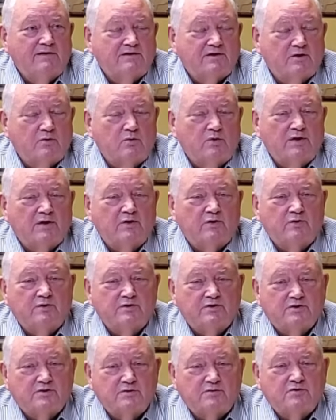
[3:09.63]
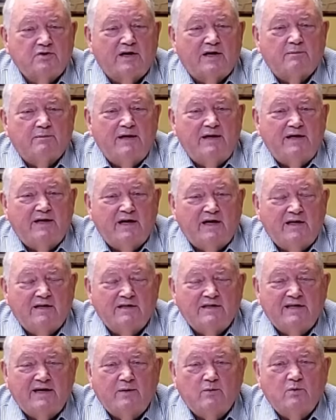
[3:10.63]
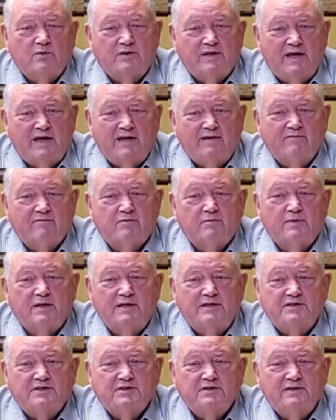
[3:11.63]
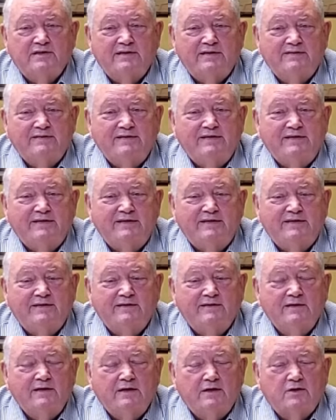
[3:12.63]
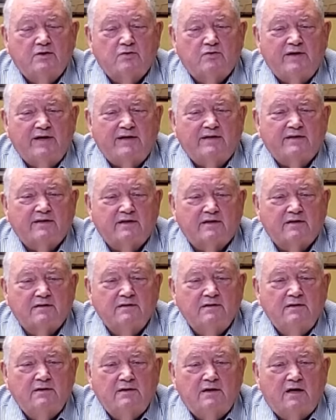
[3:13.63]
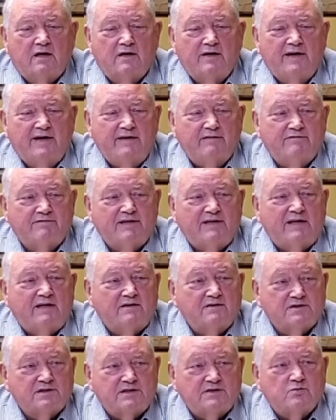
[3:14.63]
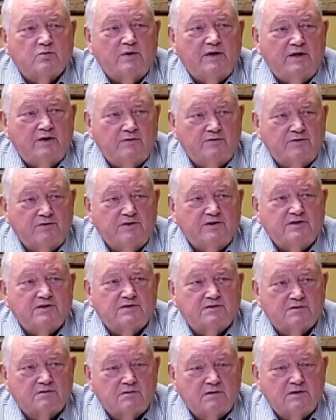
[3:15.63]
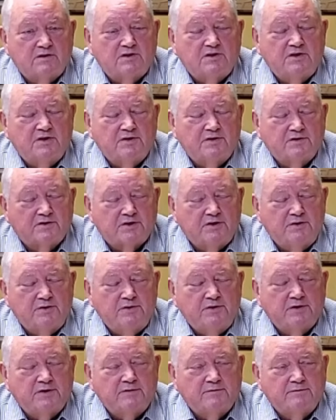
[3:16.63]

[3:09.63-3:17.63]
So we're going to try to make contact with that information and then correct our data files as we go through this school year.